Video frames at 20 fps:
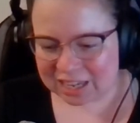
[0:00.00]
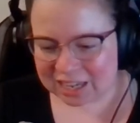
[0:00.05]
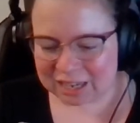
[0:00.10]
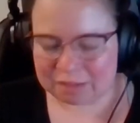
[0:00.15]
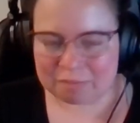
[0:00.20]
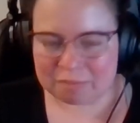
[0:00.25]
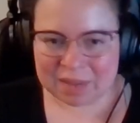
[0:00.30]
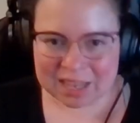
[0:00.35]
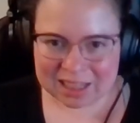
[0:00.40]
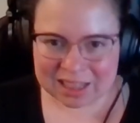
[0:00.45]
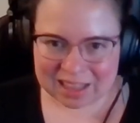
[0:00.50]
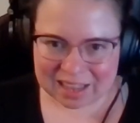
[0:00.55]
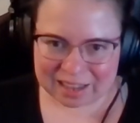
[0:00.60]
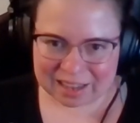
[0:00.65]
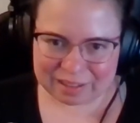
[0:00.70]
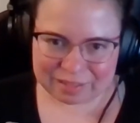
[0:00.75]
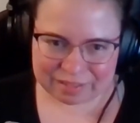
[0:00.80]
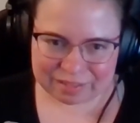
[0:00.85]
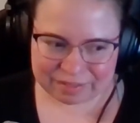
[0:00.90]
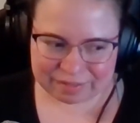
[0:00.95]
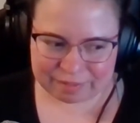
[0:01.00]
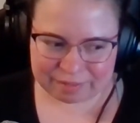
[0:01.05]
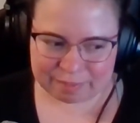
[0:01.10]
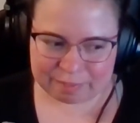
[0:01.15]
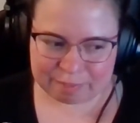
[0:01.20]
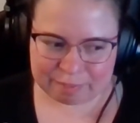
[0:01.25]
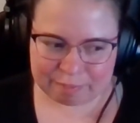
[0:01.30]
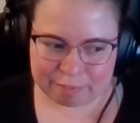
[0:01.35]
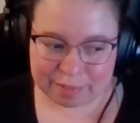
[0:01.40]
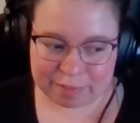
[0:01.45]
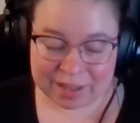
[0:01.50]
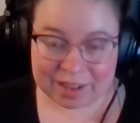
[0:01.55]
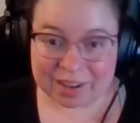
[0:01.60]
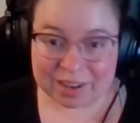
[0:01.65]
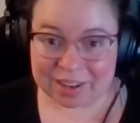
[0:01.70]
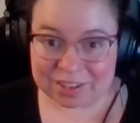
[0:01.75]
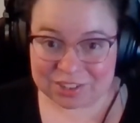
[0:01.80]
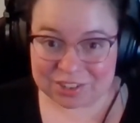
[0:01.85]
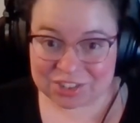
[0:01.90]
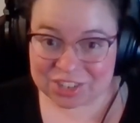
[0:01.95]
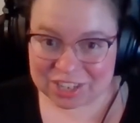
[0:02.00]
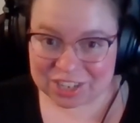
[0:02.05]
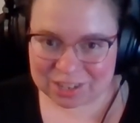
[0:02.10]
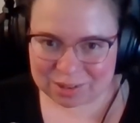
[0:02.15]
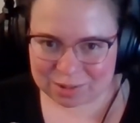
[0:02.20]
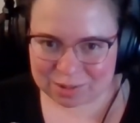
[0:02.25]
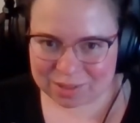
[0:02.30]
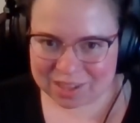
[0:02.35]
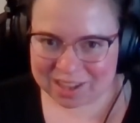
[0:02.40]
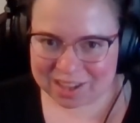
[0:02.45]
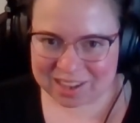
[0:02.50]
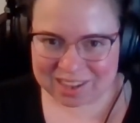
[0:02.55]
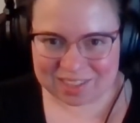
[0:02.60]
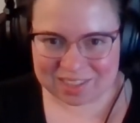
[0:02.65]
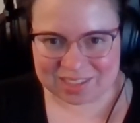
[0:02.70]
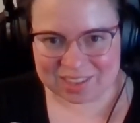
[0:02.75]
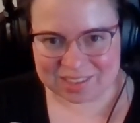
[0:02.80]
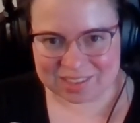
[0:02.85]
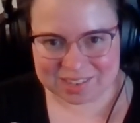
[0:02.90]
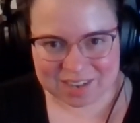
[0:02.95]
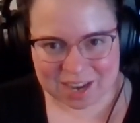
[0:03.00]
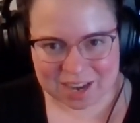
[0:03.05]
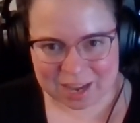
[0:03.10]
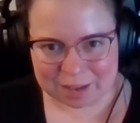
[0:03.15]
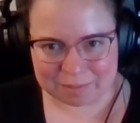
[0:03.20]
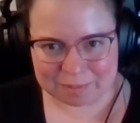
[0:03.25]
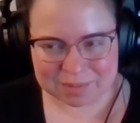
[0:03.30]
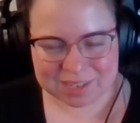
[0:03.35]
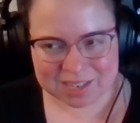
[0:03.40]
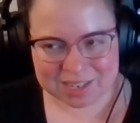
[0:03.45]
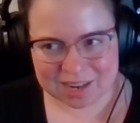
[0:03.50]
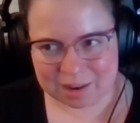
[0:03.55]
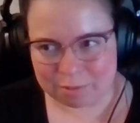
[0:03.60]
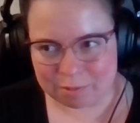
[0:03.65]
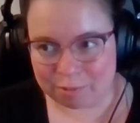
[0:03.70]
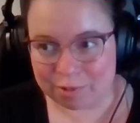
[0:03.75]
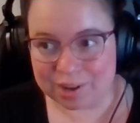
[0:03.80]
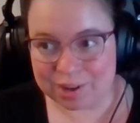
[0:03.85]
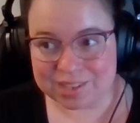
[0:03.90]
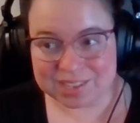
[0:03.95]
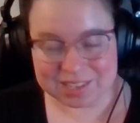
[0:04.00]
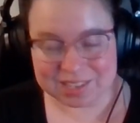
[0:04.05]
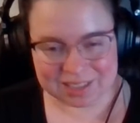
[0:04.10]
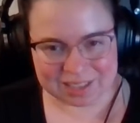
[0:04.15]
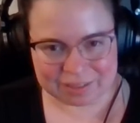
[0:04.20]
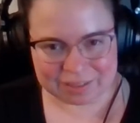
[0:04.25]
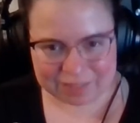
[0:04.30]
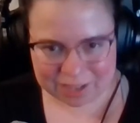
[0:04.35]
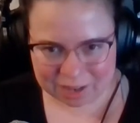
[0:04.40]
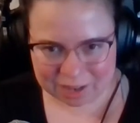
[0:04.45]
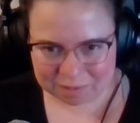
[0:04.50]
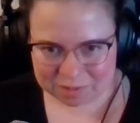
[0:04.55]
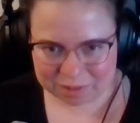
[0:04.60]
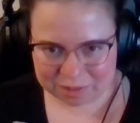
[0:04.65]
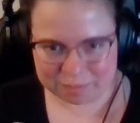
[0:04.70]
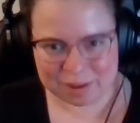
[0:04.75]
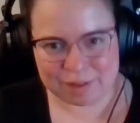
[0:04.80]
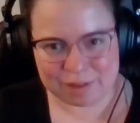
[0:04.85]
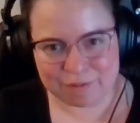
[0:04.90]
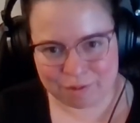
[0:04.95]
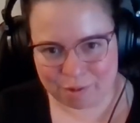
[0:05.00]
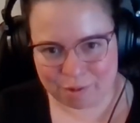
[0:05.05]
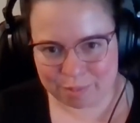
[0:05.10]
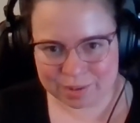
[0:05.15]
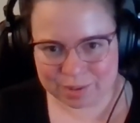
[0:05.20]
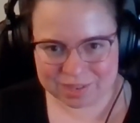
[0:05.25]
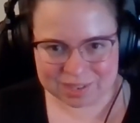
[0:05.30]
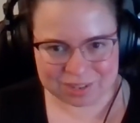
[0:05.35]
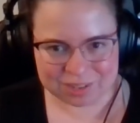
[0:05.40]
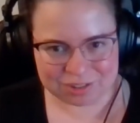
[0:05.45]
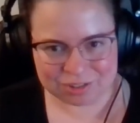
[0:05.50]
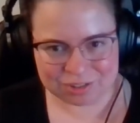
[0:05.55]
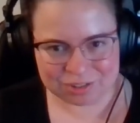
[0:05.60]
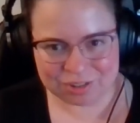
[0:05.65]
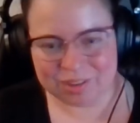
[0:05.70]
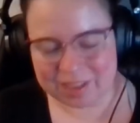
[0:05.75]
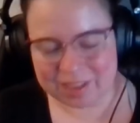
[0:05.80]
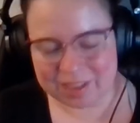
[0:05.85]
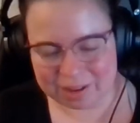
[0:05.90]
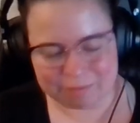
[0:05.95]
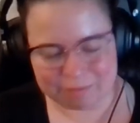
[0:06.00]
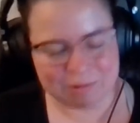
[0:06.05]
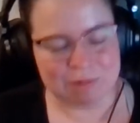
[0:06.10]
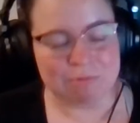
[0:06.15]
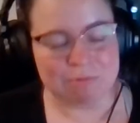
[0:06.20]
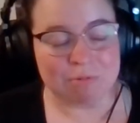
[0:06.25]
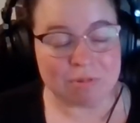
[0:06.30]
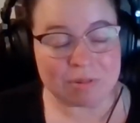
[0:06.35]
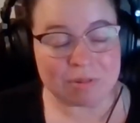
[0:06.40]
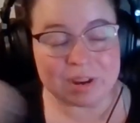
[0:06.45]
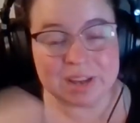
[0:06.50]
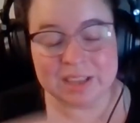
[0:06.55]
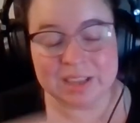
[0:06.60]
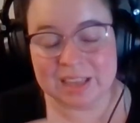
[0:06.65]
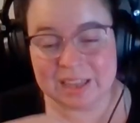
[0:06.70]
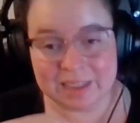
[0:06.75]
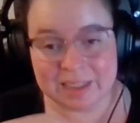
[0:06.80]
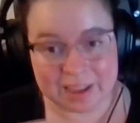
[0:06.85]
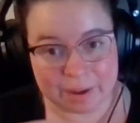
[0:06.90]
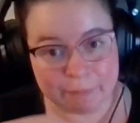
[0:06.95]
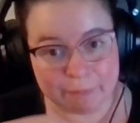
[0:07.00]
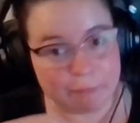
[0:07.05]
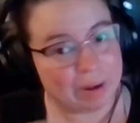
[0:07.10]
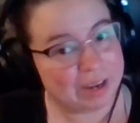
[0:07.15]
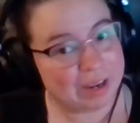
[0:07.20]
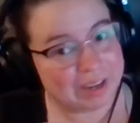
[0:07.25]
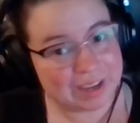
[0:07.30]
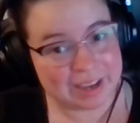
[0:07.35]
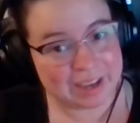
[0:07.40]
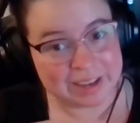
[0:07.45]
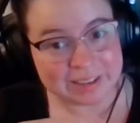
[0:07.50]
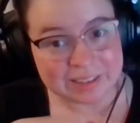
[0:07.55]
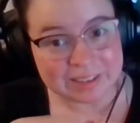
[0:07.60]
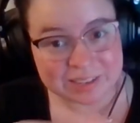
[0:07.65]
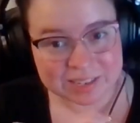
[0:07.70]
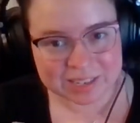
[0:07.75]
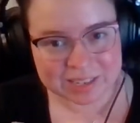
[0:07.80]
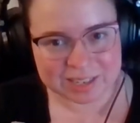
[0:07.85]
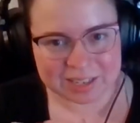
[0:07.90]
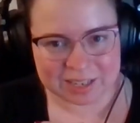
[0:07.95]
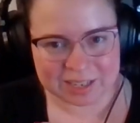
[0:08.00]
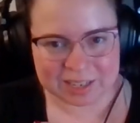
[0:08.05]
in my life because she knew that, and the times that I wasn't living up to my full potential, like we really like butt heads.